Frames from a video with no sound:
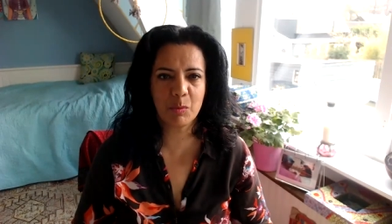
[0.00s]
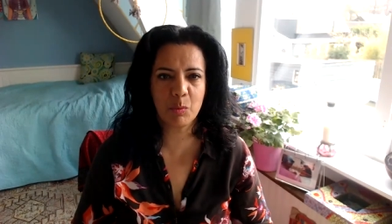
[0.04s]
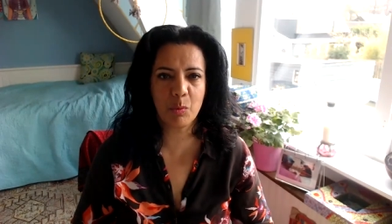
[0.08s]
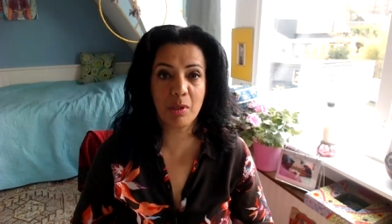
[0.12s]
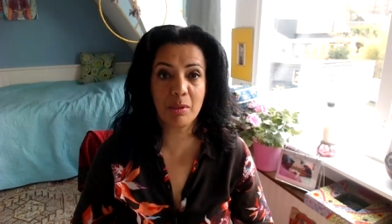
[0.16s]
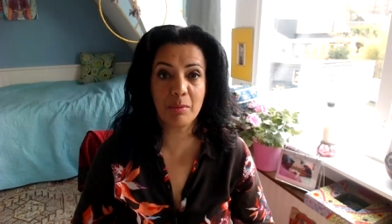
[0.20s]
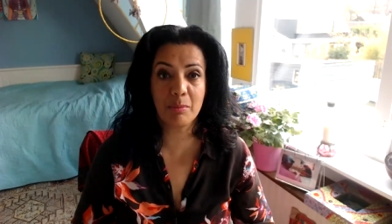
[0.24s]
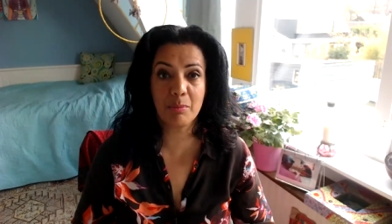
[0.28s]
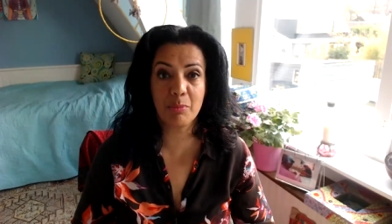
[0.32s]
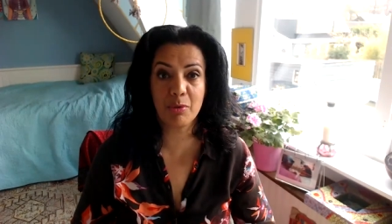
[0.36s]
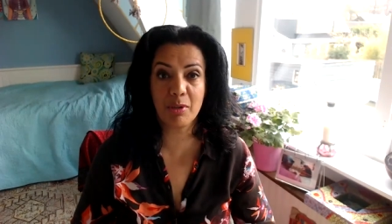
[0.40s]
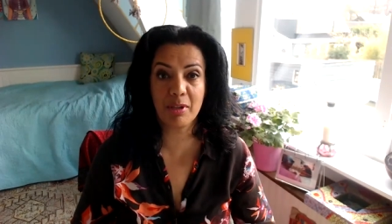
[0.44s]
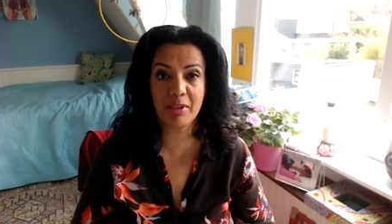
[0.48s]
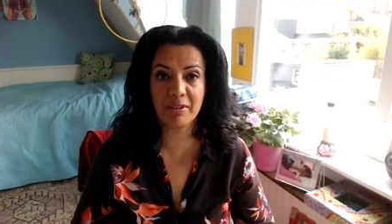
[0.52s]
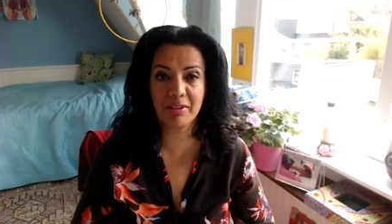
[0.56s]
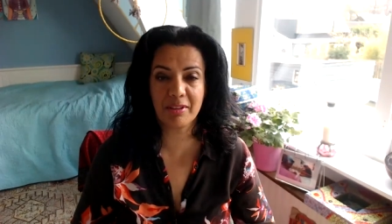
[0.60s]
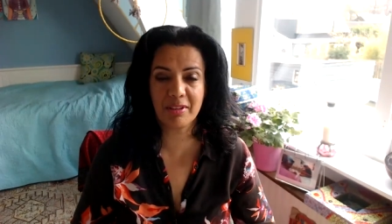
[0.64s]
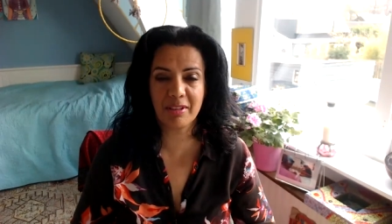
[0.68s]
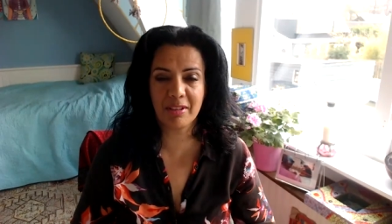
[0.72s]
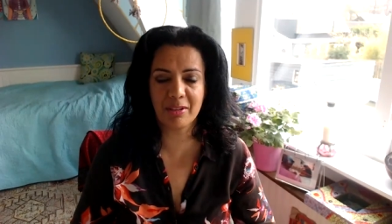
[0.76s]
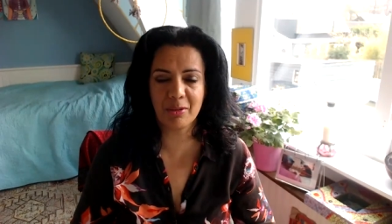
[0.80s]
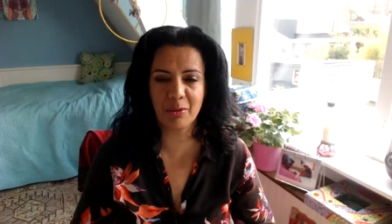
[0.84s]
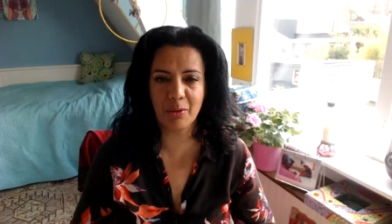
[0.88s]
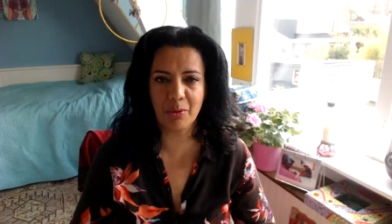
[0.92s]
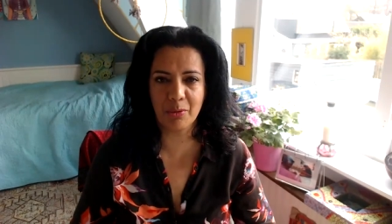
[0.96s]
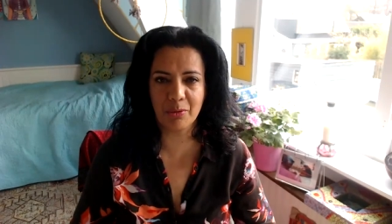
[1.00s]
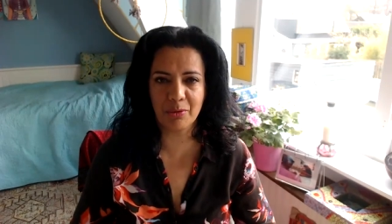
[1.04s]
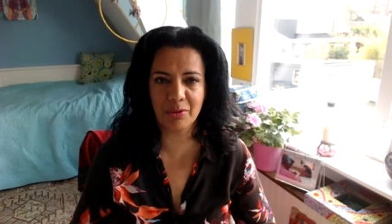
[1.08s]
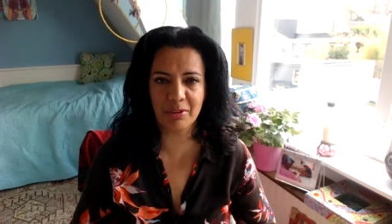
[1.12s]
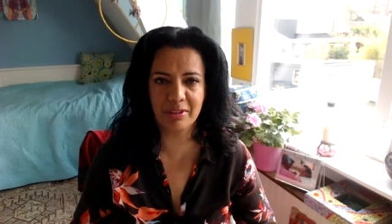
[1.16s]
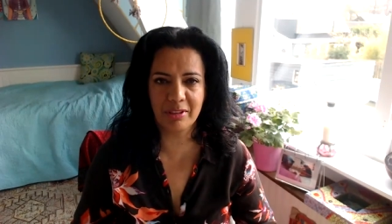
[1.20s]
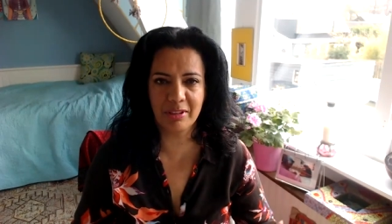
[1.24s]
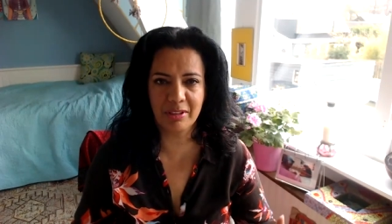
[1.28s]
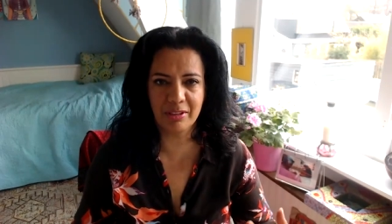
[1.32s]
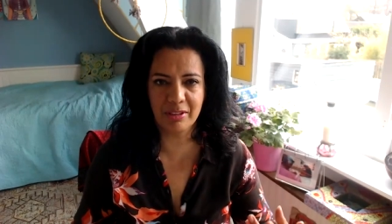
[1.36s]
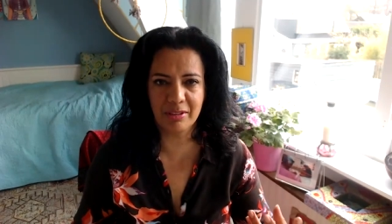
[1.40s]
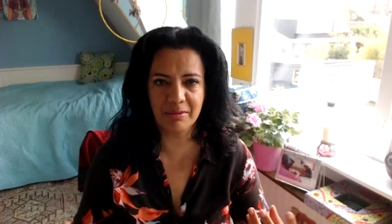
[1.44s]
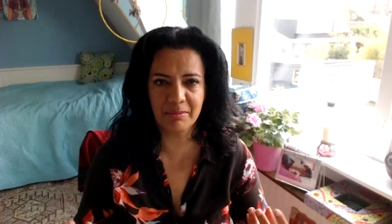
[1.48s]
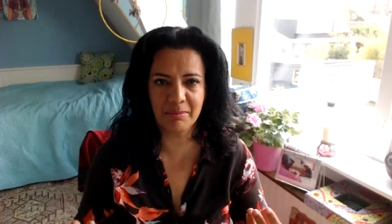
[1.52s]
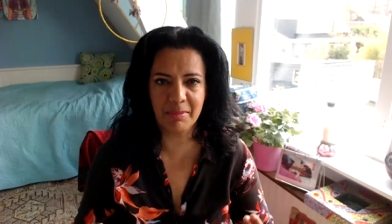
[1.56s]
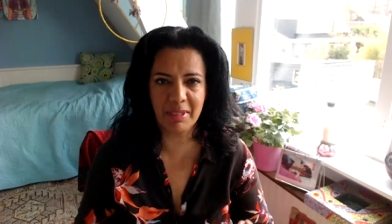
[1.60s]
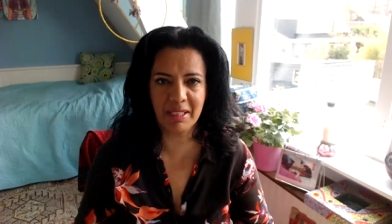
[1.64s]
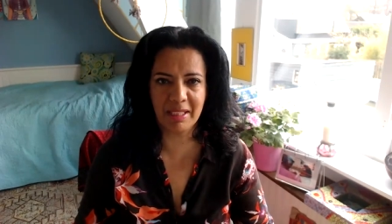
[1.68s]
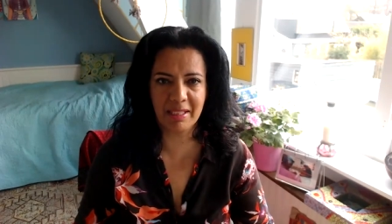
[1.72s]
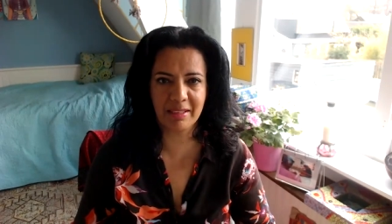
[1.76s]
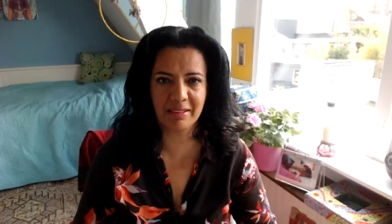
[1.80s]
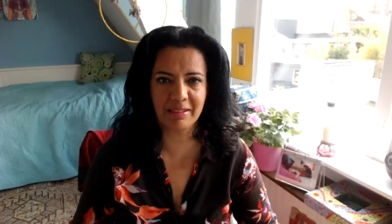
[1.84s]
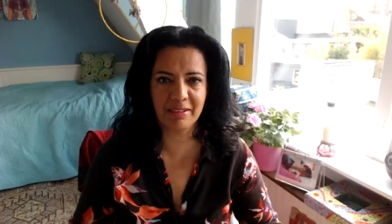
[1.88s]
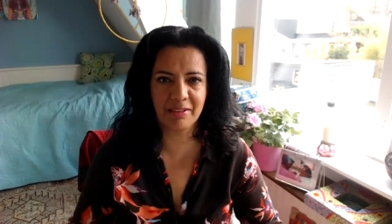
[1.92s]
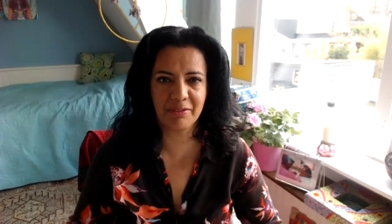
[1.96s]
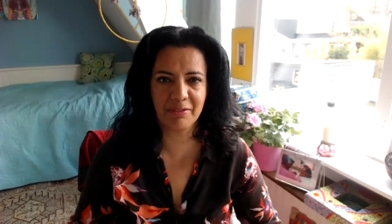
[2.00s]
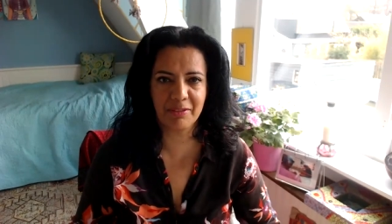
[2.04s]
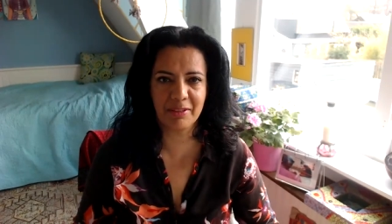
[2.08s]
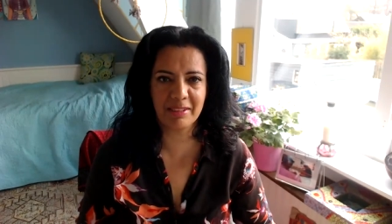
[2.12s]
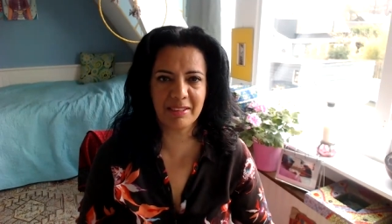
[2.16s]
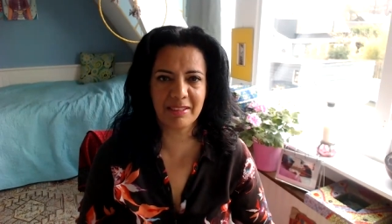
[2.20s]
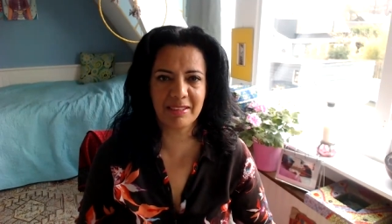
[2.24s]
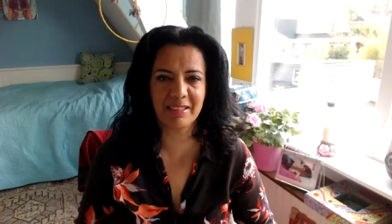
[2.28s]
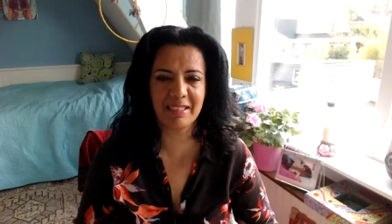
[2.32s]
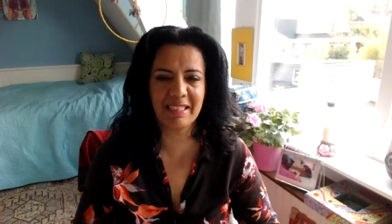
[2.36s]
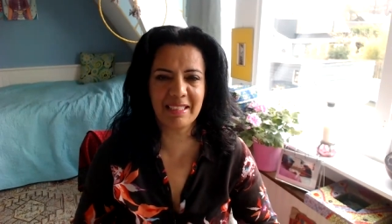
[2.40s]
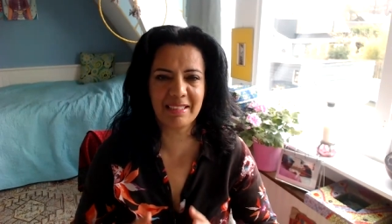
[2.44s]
One breath can already make a difference.